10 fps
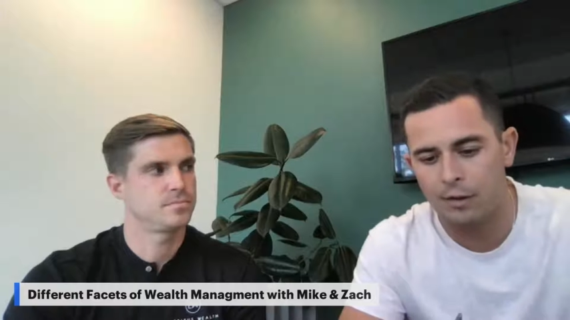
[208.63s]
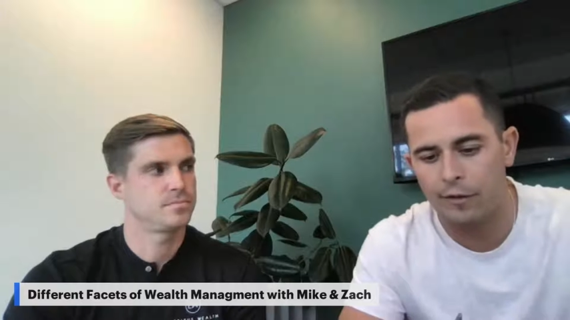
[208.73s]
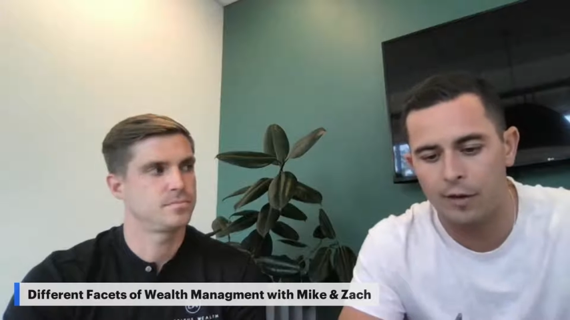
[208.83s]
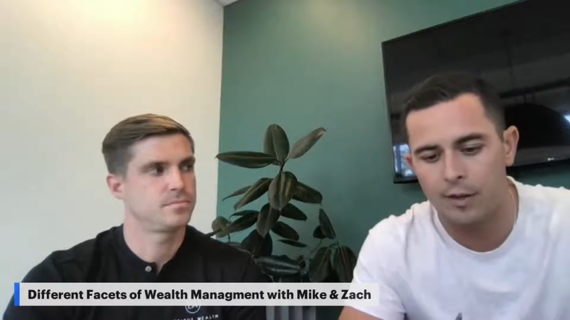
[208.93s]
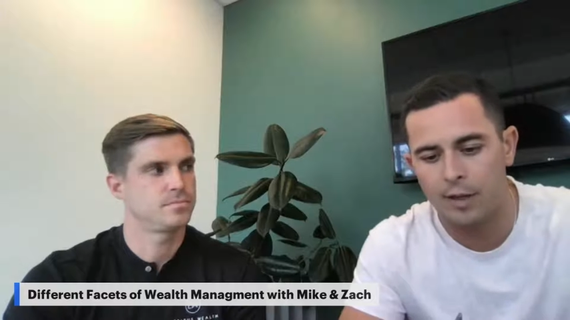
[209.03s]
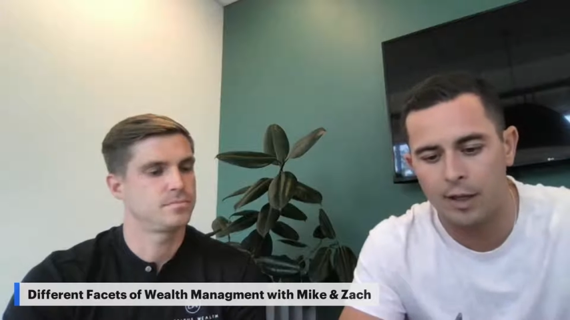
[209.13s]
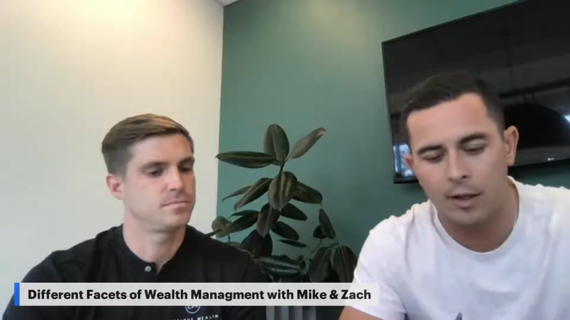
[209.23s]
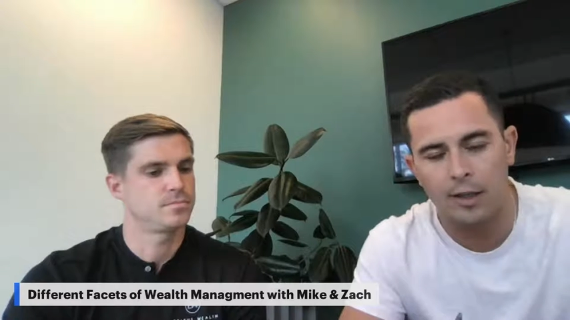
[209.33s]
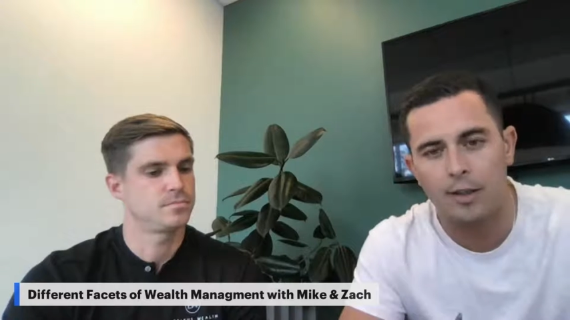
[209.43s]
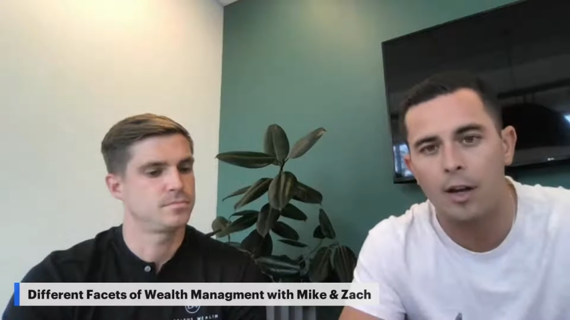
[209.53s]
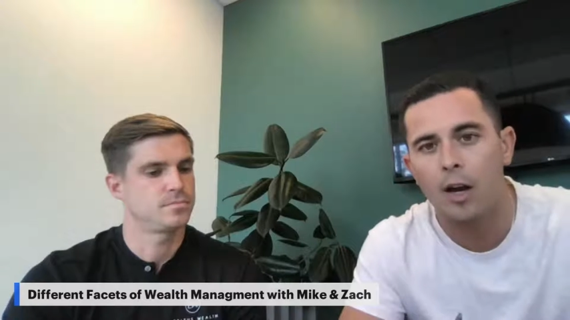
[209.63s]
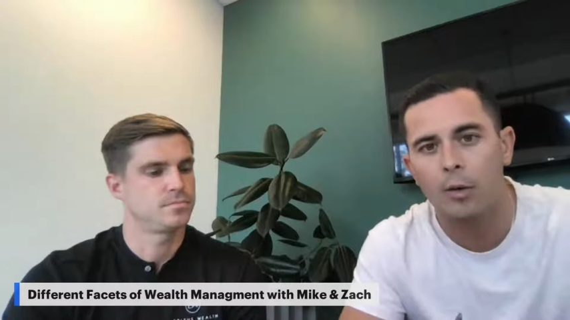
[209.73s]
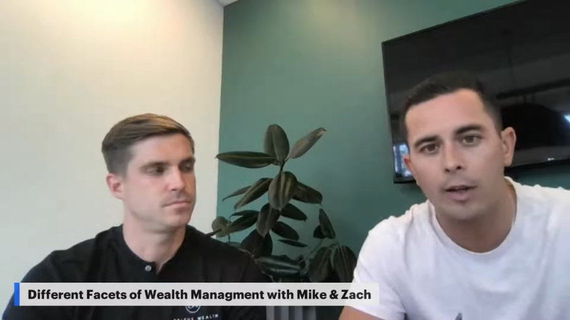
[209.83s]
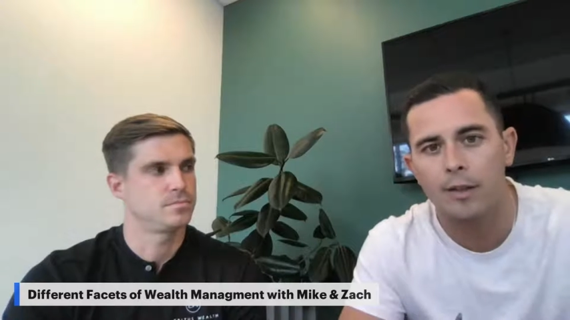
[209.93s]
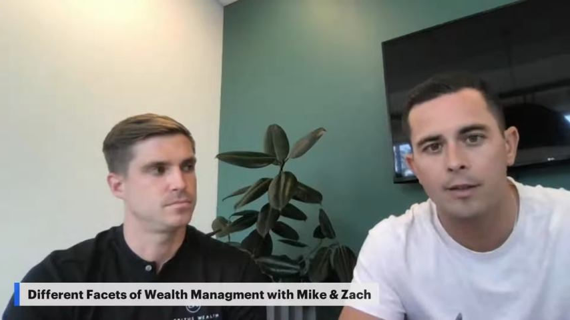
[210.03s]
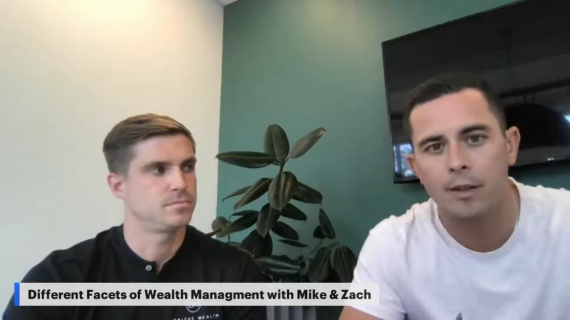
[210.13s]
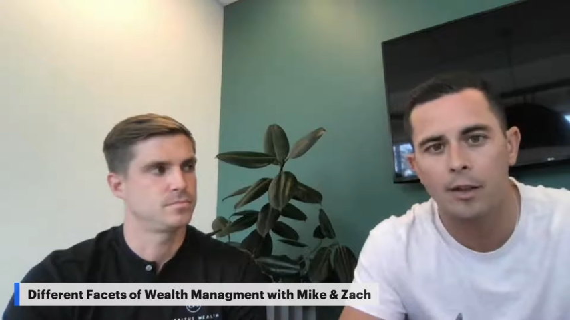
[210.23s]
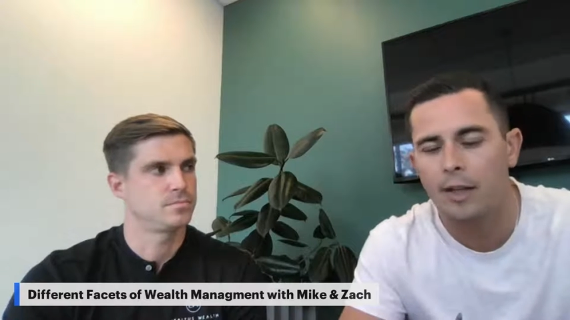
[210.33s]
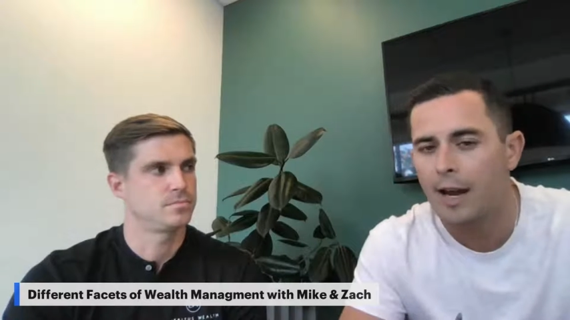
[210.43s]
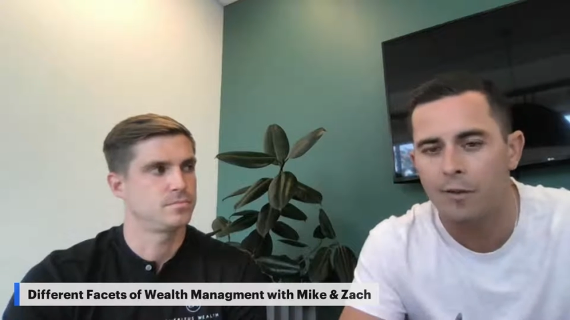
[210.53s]
Speaker 1: the first thing that you need to know is
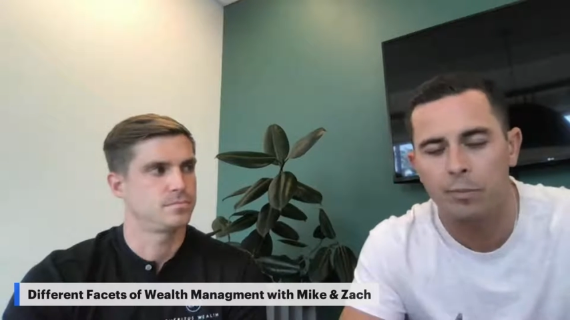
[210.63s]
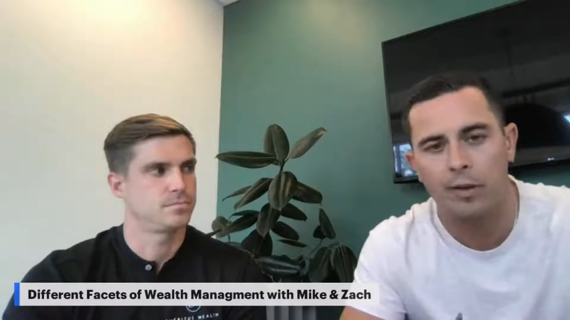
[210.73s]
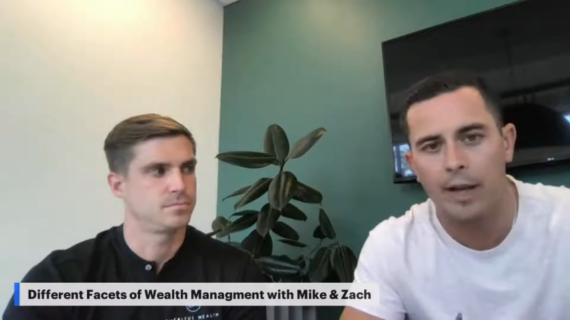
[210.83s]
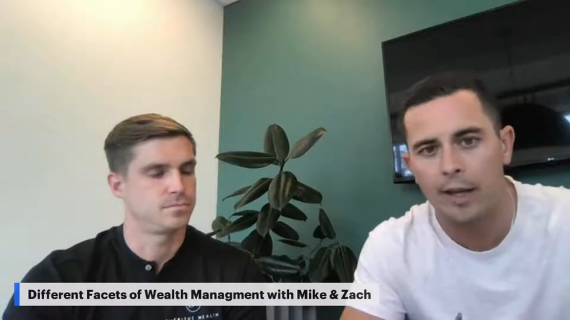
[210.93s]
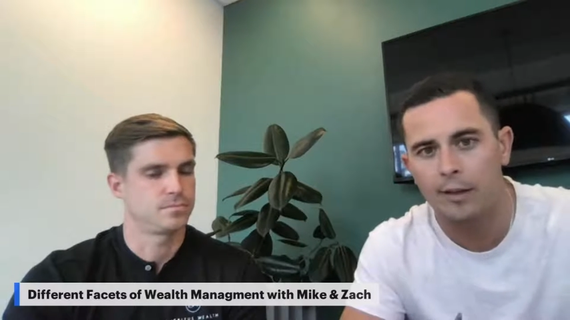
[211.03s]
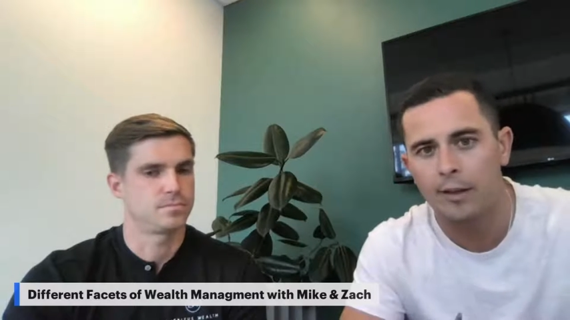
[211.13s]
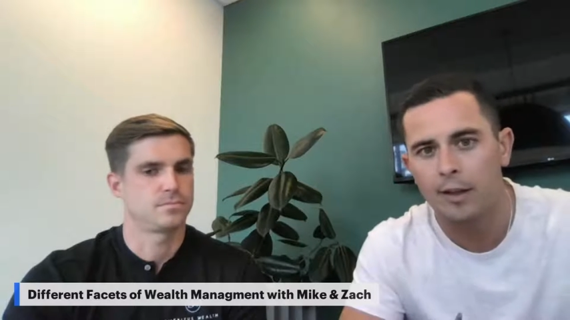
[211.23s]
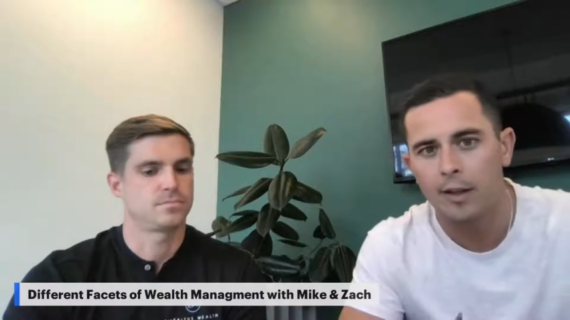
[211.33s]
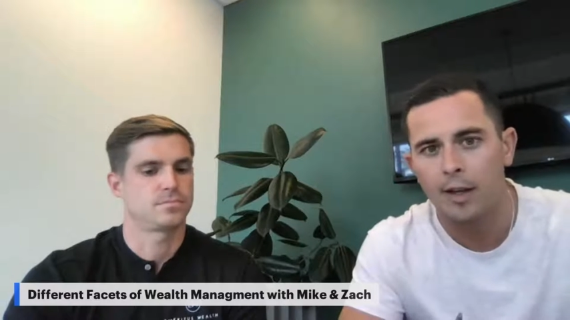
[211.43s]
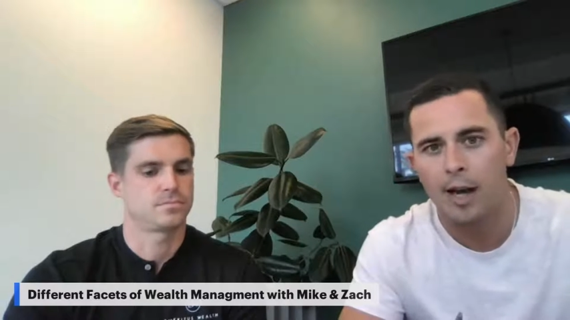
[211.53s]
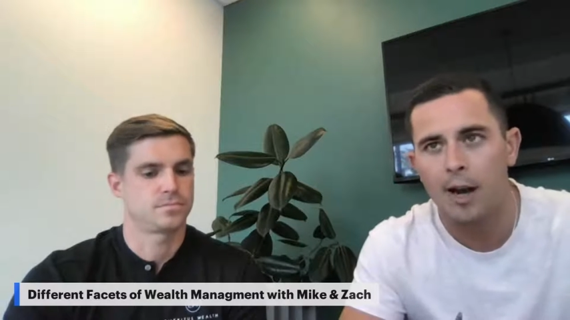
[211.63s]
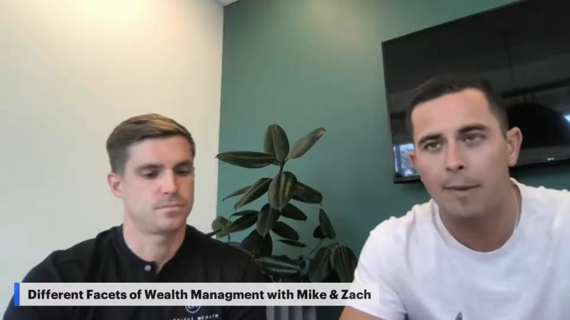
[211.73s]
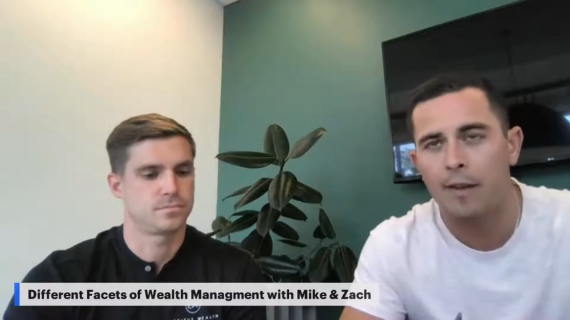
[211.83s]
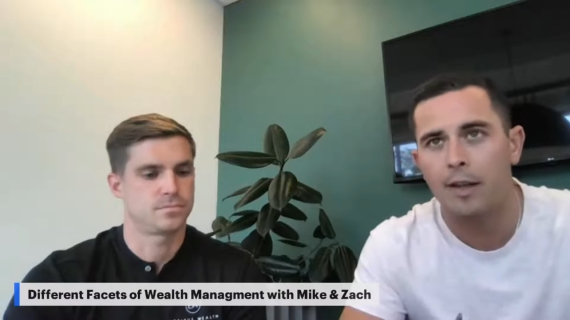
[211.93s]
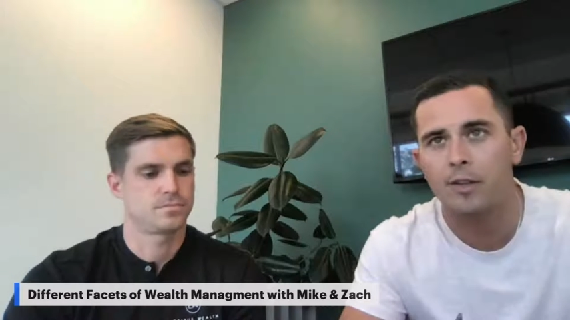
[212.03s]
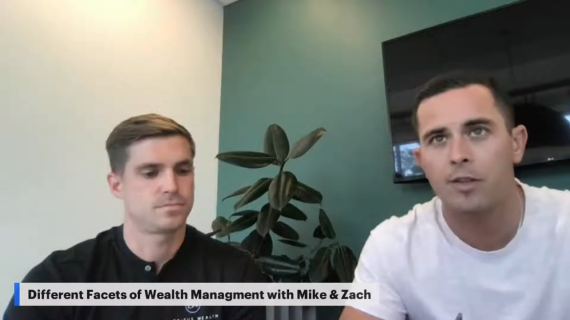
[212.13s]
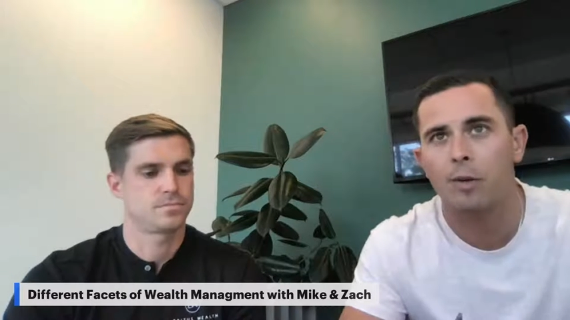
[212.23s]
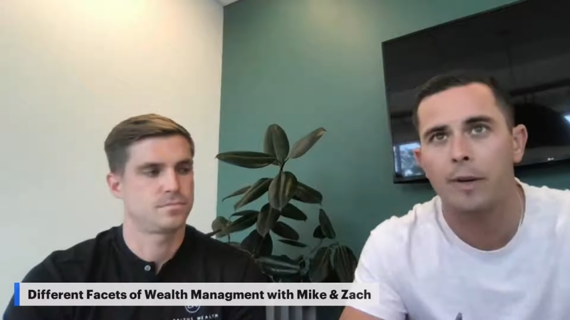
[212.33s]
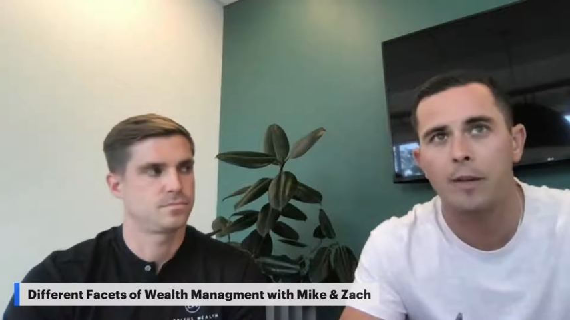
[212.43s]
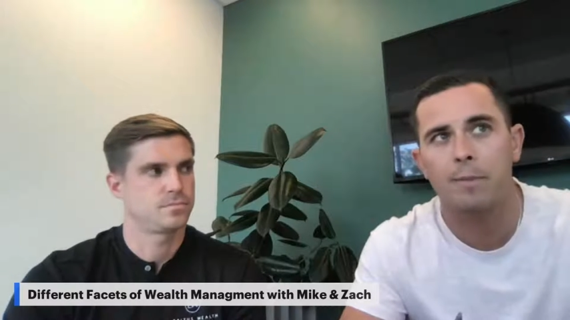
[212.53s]
you need to have a plan. Um, I think
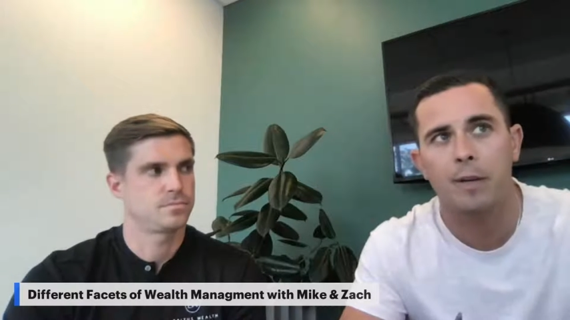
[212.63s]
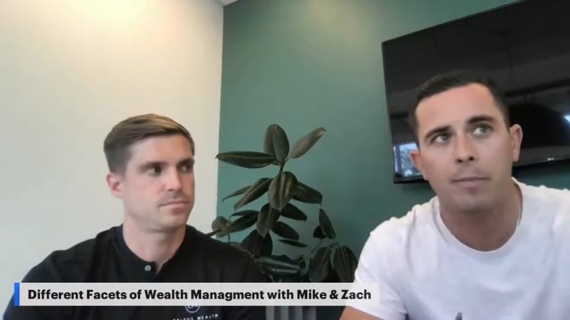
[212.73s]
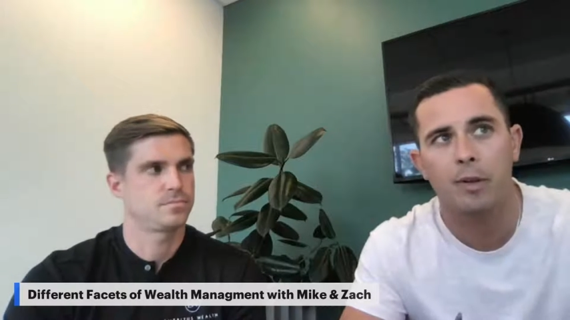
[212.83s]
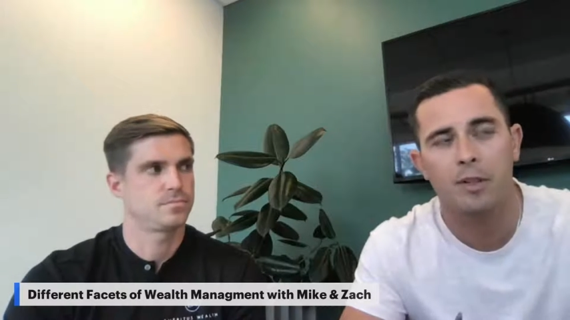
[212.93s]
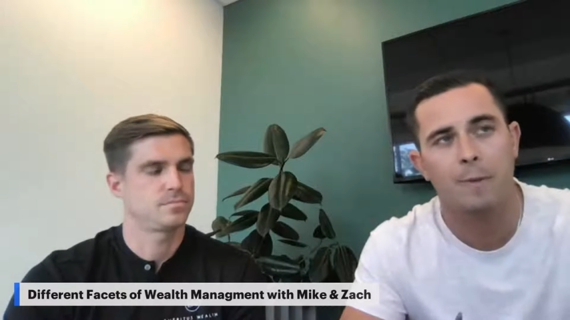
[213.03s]
so many people,